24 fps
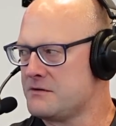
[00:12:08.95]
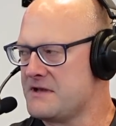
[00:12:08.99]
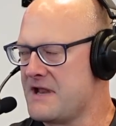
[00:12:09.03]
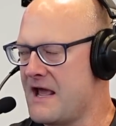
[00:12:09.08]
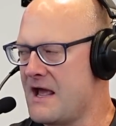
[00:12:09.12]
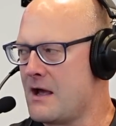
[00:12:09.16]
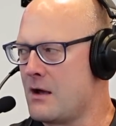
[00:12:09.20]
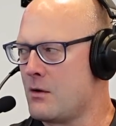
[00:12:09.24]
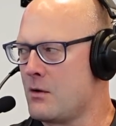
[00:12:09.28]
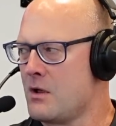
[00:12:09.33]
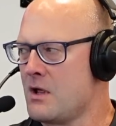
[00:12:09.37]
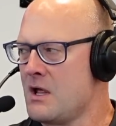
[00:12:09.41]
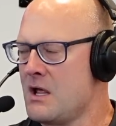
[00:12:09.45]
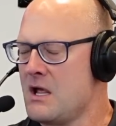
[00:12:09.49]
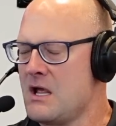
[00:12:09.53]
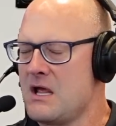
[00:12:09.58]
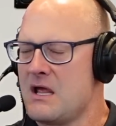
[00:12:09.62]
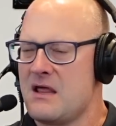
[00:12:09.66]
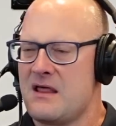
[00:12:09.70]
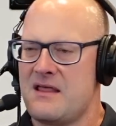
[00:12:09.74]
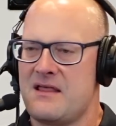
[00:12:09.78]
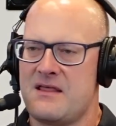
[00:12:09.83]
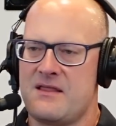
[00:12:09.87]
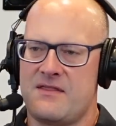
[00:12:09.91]
Now,
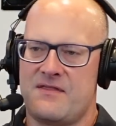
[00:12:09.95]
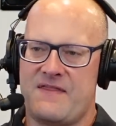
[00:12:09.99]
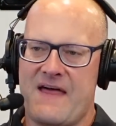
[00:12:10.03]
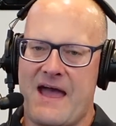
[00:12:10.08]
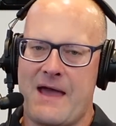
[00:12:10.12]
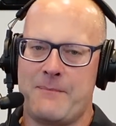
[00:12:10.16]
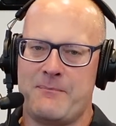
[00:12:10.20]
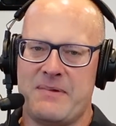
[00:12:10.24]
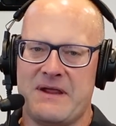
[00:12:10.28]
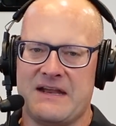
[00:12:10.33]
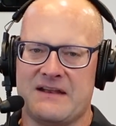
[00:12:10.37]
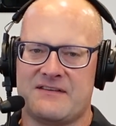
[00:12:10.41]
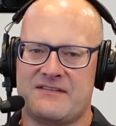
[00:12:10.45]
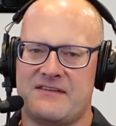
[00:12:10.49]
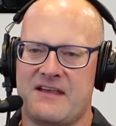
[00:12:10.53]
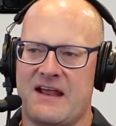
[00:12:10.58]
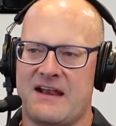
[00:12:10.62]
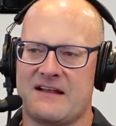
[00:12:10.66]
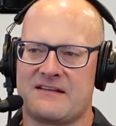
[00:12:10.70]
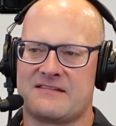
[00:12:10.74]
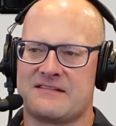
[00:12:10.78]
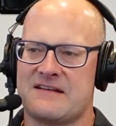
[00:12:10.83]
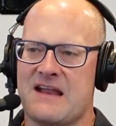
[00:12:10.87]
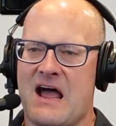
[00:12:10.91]
that being said,
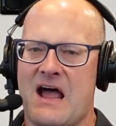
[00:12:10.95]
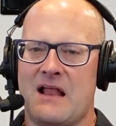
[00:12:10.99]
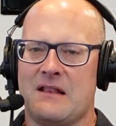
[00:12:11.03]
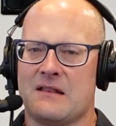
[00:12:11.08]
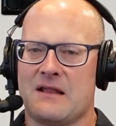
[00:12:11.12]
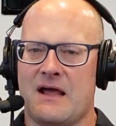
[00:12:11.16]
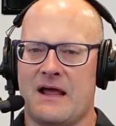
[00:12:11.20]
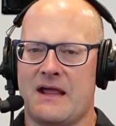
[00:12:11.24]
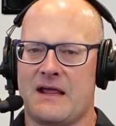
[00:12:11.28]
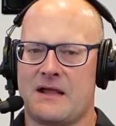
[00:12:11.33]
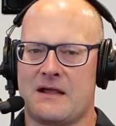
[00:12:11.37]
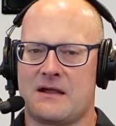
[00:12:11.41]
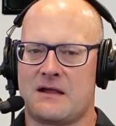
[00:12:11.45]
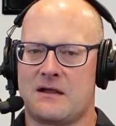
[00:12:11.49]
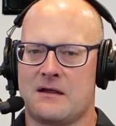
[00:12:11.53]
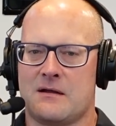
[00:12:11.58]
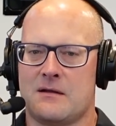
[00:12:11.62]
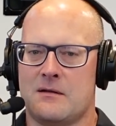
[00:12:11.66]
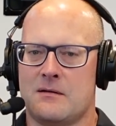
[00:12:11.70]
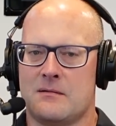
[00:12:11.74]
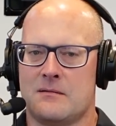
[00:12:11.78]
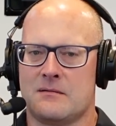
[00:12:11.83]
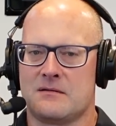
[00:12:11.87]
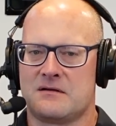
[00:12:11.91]
it's not like
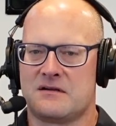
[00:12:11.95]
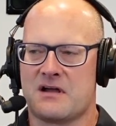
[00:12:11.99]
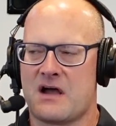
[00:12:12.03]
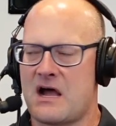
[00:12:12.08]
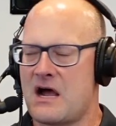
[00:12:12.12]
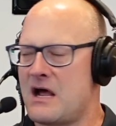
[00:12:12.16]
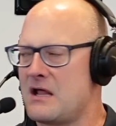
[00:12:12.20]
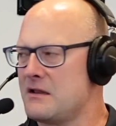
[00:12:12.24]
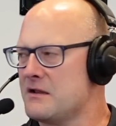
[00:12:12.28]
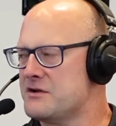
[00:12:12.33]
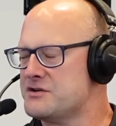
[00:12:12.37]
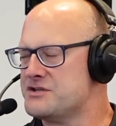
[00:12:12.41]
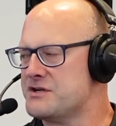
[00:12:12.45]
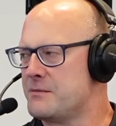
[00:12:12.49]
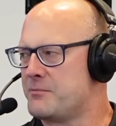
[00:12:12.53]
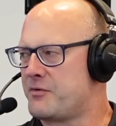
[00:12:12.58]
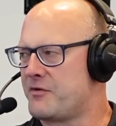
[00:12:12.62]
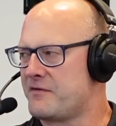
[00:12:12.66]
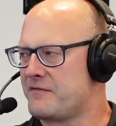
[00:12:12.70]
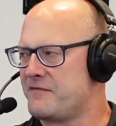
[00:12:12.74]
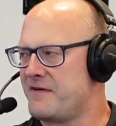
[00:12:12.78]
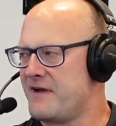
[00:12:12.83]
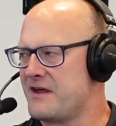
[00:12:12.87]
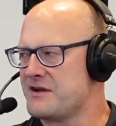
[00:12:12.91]
college and
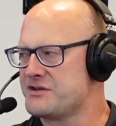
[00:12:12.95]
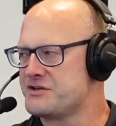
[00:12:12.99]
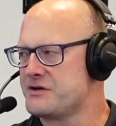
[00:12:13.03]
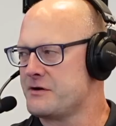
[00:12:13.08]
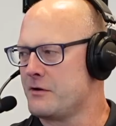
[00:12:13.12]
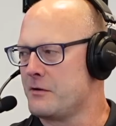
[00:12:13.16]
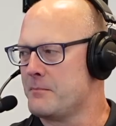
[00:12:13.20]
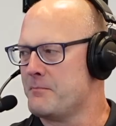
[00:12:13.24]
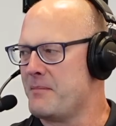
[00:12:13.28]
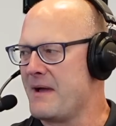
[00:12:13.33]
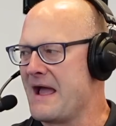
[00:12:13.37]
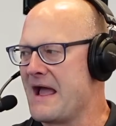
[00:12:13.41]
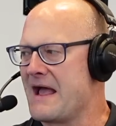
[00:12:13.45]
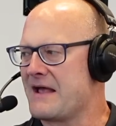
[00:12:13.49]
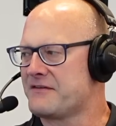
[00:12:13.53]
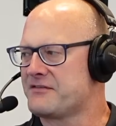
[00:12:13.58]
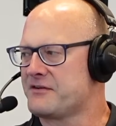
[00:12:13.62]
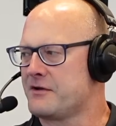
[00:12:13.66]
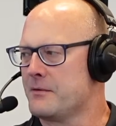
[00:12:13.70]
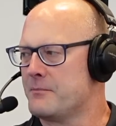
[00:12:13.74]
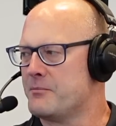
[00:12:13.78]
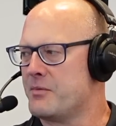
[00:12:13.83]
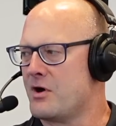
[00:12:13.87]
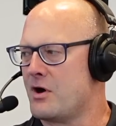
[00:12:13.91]
professional
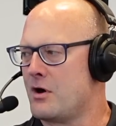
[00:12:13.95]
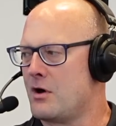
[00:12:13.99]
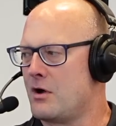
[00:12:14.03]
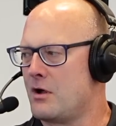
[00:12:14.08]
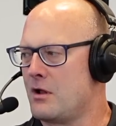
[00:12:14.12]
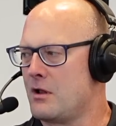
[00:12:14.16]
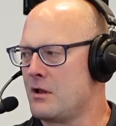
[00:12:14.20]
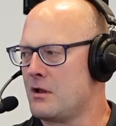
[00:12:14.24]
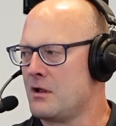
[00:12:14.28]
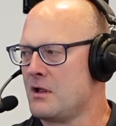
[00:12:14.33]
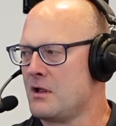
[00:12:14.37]
basketball.